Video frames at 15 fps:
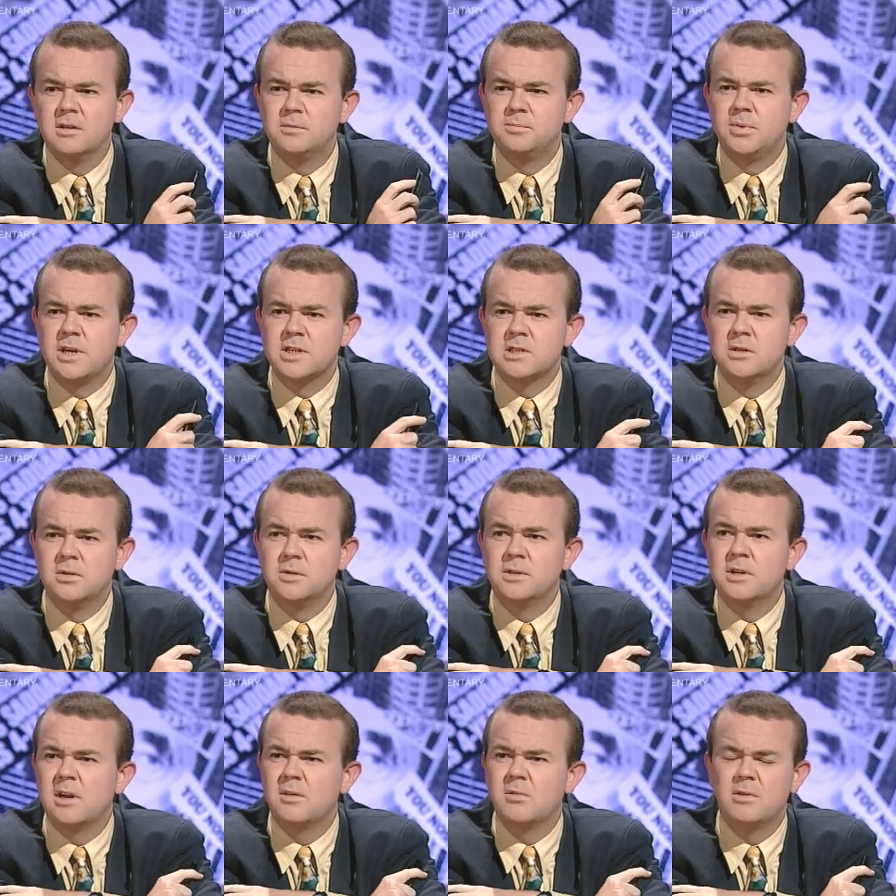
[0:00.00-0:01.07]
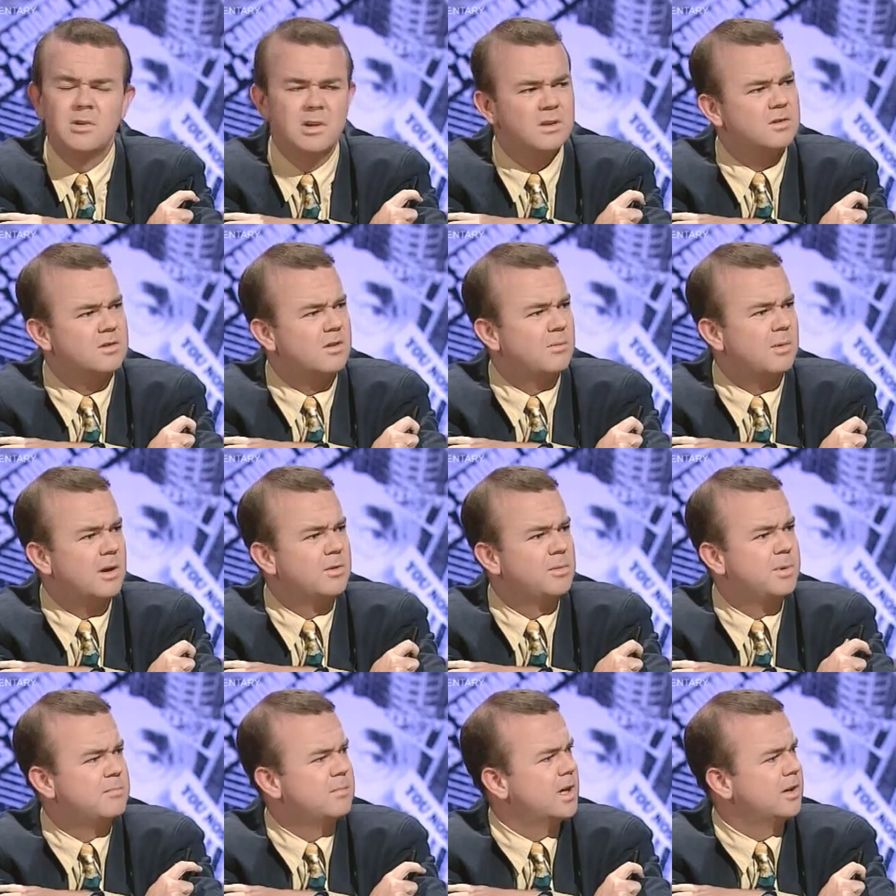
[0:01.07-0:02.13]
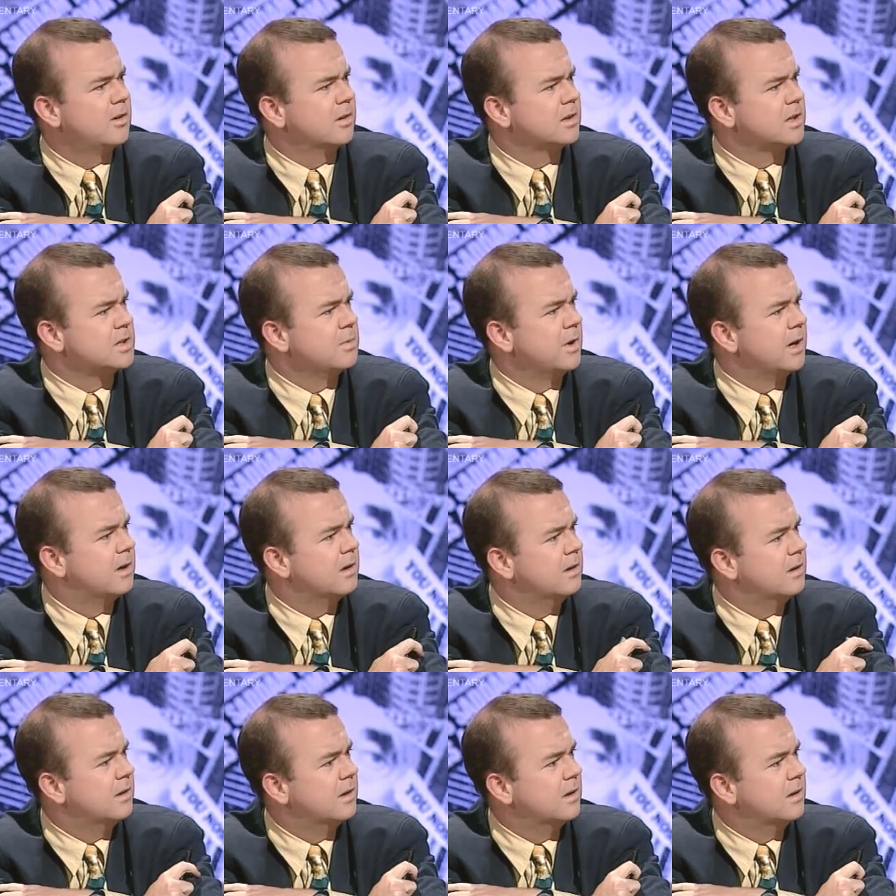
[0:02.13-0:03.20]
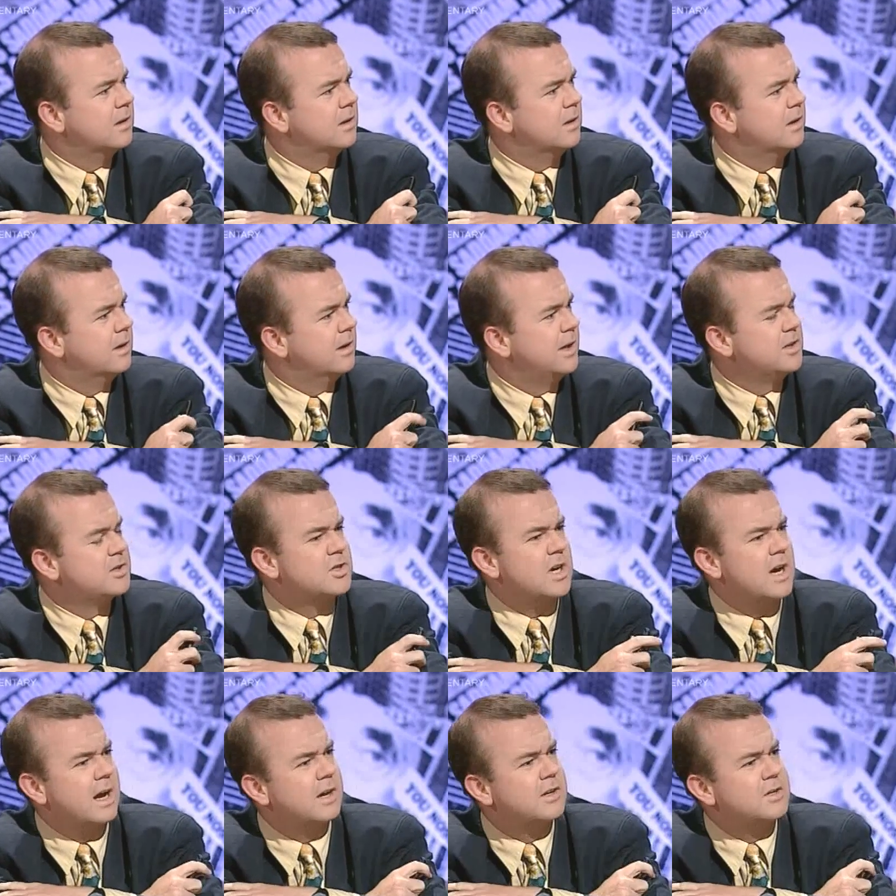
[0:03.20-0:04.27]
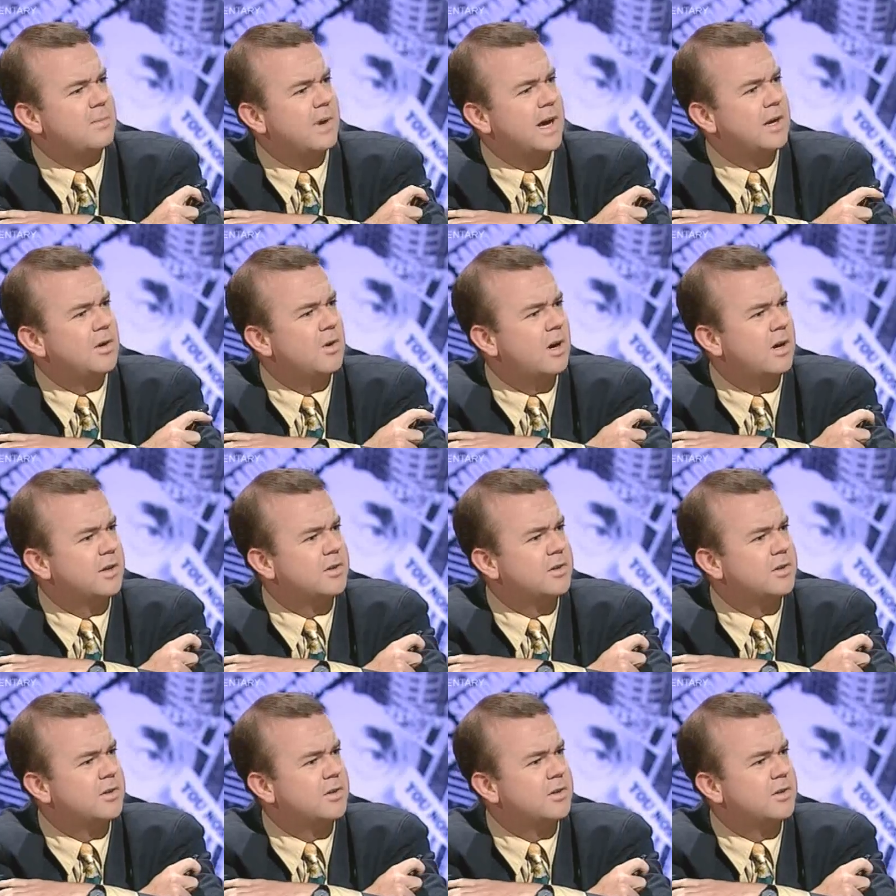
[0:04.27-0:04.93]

press lord. Did anyone read the story about Rupert Murdoch this week? He sacked a man who hired a